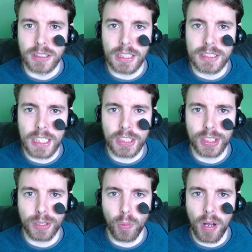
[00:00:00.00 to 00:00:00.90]

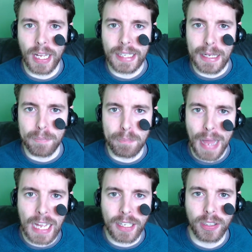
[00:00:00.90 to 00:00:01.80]
essentially what I get
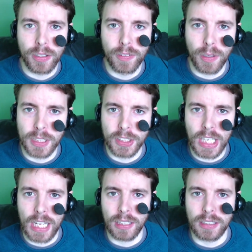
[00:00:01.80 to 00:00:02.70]
back from the
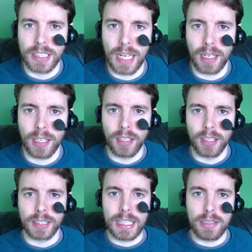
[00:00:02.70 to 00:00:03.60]
channel that
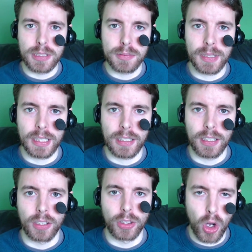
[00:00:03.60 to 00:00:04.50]
keeps
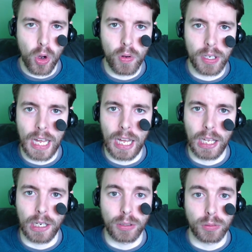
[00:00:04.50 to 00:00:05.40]
me going
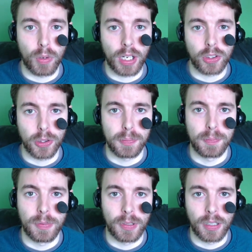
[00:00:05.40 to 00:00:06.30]
and what could
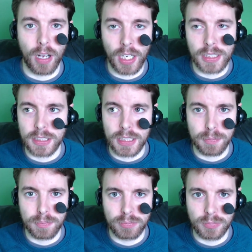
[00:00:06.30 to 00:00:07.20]

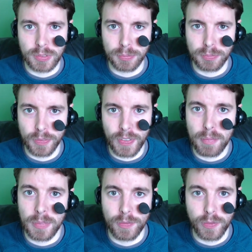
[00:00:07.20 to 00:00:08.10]
honestly
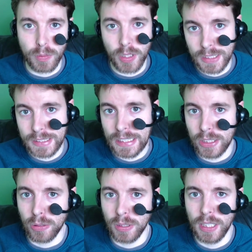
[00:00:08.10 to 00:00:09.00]
prevent me from
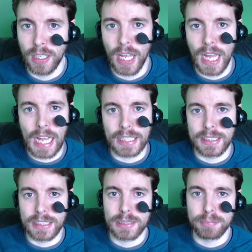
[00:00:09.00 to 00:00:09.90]
continuing at
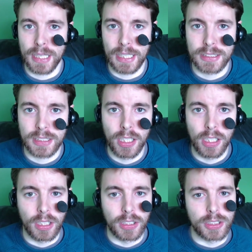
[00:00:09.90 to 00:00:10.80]
this pace.
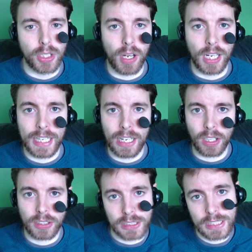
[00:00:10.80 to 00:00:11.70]
So I'll
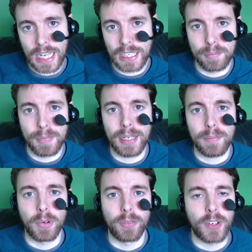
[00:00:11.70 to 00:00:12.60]
get to that in a
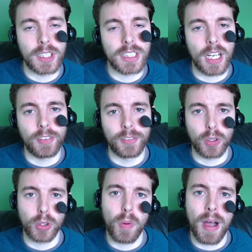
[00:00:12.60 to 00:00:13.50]
minute, but first off, if you
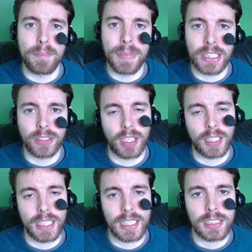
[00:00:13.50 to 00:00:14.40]
don't know what a
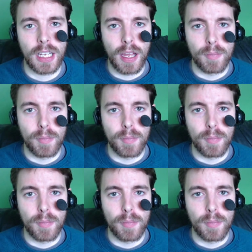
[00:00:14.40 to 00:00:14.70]
Patreon is